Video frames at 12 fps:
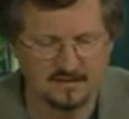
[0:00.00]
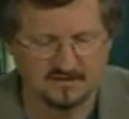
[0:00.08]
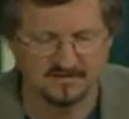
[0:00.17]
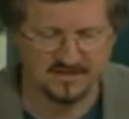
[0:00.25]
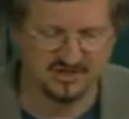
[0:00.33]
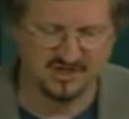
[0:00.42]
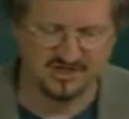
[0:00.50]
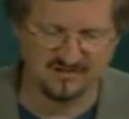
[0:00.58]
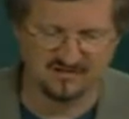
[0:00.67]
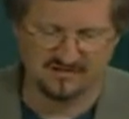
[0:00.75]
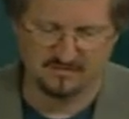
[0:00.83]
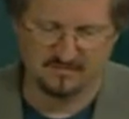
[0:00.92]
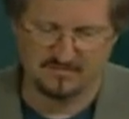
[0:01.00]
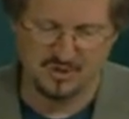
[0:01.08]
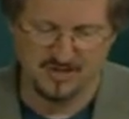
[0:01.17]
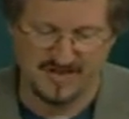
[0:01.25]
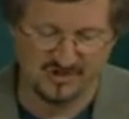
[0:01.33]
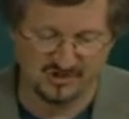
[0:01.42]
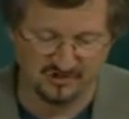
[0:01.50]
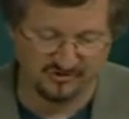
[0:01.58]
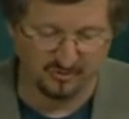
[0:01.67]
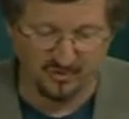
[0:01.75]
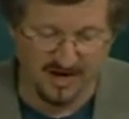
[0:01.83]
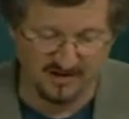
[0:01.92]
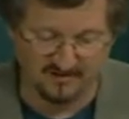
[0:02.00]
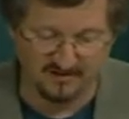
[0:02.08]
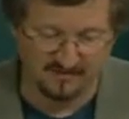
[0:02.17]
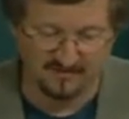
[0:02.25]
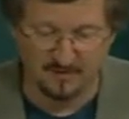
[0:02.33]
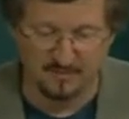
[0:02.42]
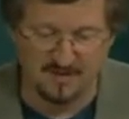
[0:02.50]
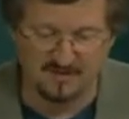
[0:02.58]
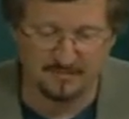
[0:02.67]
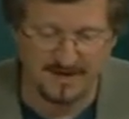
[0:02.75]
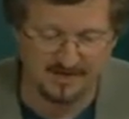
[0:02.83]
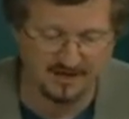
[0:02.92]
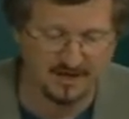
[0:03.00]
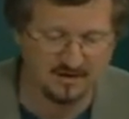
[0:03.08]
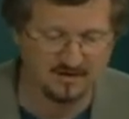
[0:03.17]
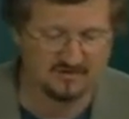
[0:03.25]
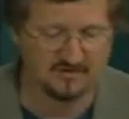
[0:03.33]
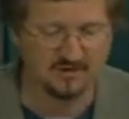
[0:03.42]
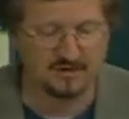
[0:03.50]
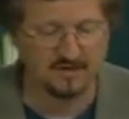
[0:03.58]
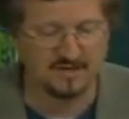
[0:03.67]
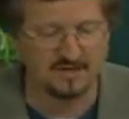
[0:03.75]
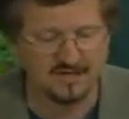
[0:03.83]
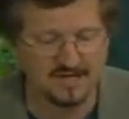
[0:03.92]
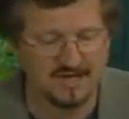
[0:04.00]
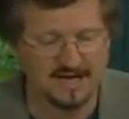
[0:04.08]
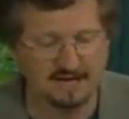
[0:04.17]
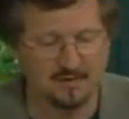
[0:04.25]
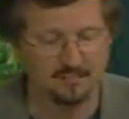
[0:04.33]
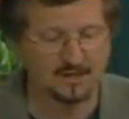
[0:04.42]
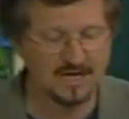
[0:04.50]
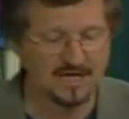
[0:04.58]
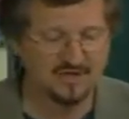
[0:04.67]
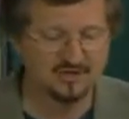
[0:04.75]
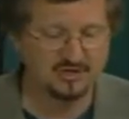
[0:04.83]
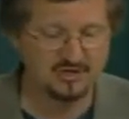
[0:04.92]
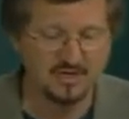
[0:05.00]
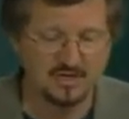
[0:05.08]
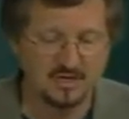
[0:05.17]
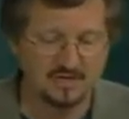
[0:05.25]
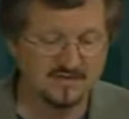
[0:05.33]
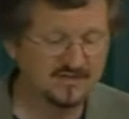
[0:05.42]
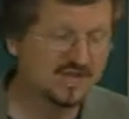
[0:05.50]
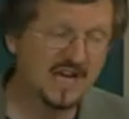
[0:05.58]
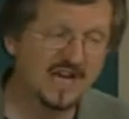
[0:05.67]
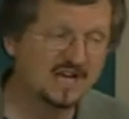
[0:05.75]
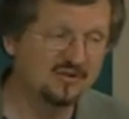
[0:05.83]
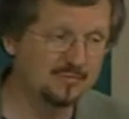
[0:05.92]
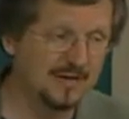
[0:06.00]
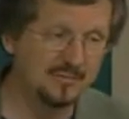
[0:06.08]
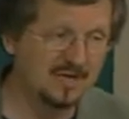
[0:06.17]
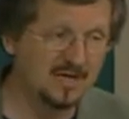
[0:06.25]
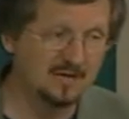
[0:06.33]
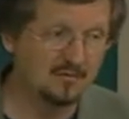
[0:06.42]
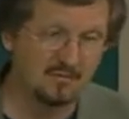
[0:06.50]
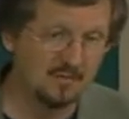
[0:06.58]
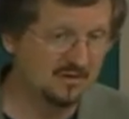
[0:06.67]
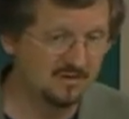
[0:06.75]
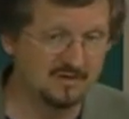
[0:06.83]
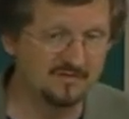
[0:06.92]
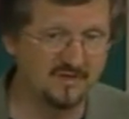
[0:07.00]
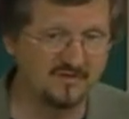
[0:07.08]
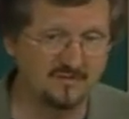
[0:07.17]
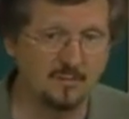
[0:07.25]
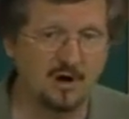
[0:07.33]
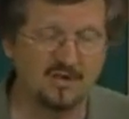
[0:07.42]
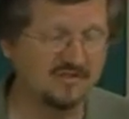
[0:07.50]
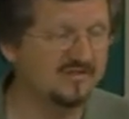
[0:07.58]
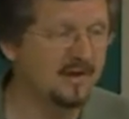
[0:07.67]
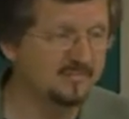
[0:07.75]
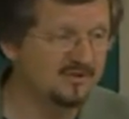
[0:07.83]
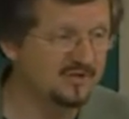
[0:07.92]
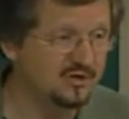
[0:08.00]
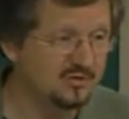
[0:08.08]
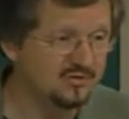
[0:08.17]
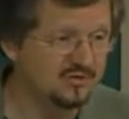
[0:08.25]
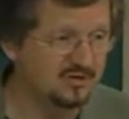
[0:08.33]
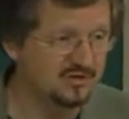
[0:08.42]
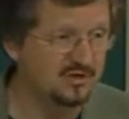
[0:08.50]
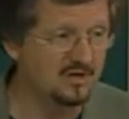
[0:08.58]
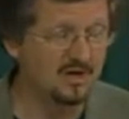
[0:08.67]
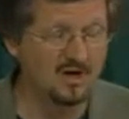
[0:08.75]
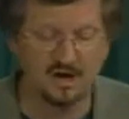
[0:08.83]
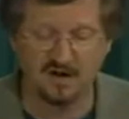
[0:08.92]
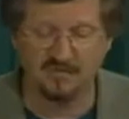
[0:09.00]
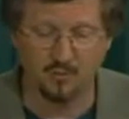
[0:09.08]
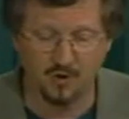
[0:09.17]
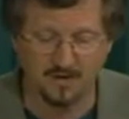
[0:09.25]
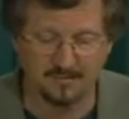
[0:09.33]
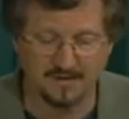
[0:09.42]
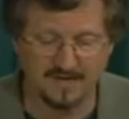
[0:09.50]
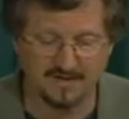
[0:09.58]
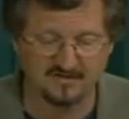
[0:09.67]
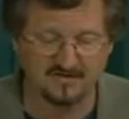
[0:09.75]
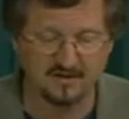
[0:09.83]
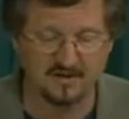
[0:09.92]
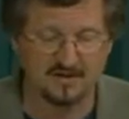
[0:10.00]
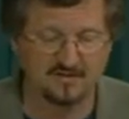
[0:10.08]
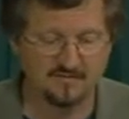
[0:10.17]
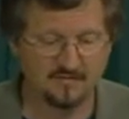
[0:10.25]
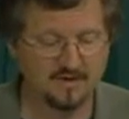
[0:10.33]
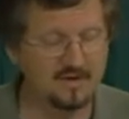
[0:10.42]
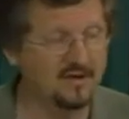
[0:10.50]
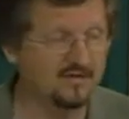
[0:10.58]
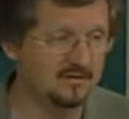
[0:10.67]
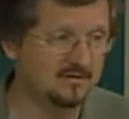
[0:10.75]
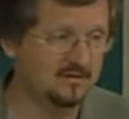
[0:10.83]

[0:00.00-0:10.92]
such as mutations arising from mismatch errors occurring in DNA replication, the change may be relatively small, the substitution of one base for another.